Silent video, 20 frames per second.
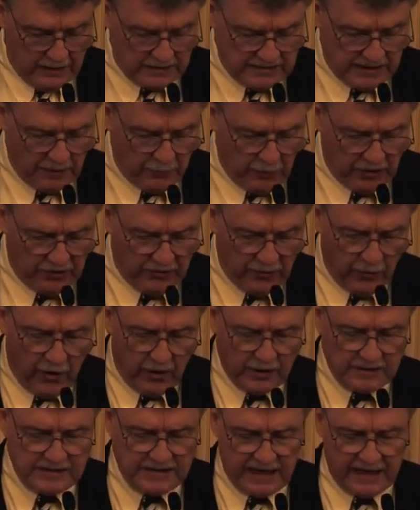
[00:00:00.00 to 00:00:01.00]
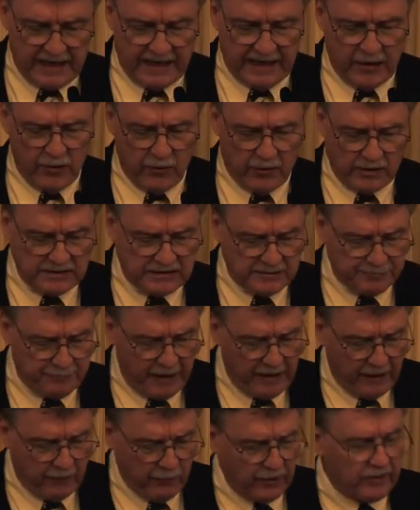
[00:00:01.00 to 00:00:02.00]
someone to our city who can
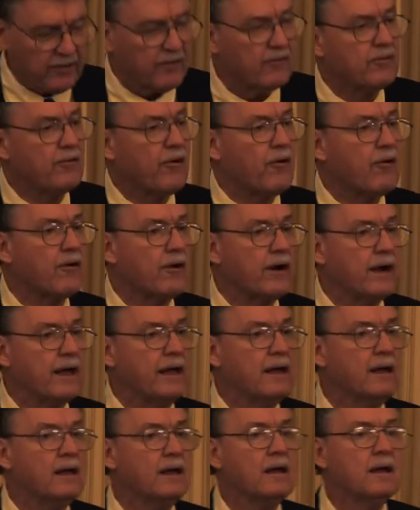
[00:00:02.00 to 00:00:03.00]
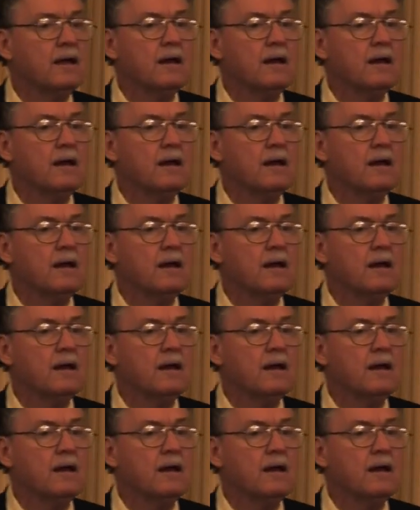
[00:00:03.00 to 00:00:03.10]
speak with authority